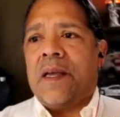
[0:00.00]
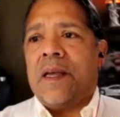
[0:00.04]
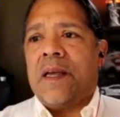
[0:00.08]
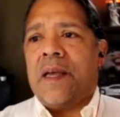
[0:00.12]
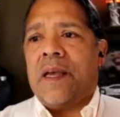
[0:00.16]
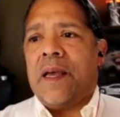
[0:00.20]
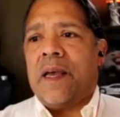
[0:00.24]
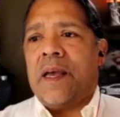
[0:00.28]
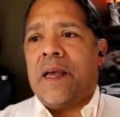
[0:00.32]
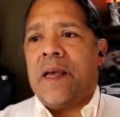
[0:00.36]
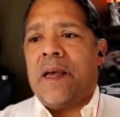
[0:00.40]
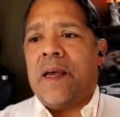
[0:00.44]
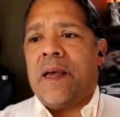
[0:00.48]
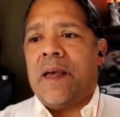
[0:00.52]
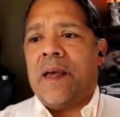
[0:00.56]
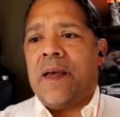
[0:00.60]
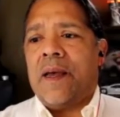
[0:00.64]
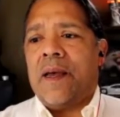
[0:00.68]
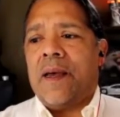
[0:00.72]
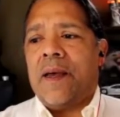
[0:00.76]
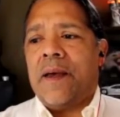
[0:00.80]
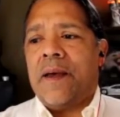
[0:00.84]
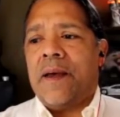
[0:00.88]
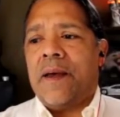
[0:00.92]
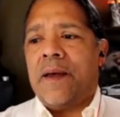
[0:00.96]

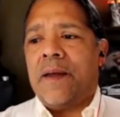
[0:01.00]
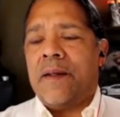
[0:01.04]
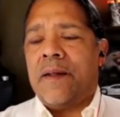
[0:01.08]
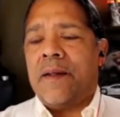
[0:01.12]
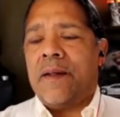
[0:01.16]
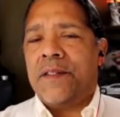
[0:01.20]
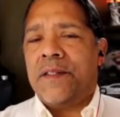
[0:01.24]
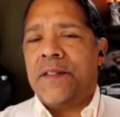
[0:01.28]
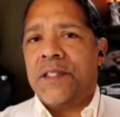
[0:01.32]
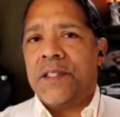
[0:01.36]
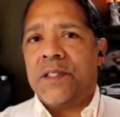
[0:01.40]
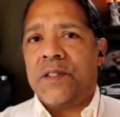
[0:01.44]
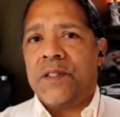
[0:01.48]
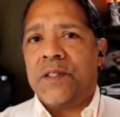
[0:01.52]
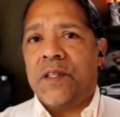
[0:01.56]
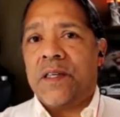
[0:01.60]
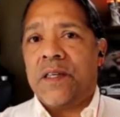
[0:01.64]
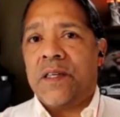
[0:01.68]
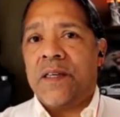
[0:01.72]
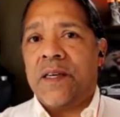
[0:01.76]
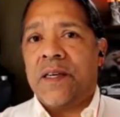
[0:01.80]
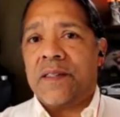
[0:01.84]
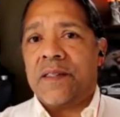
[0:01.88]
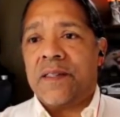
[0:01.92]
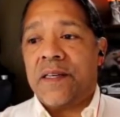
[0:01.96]
And just
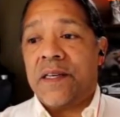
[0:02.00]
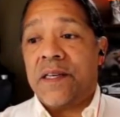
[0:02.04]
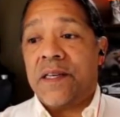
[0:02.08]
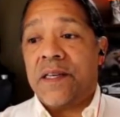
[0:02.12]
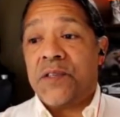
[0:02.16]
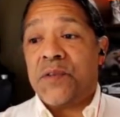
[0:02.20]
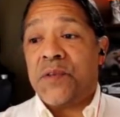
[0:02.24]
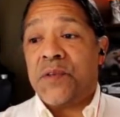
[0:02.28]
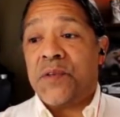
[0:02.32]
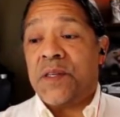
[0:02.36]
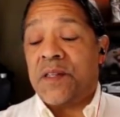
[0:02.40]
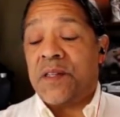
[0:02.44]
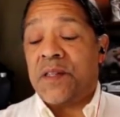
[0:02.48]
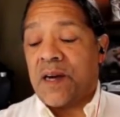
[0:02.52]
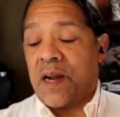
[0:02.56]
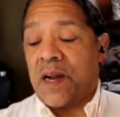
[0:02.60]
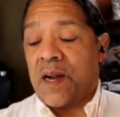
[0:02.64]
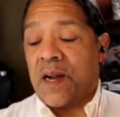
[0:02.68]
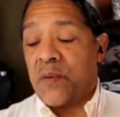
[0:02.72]
looking at the history in there, I was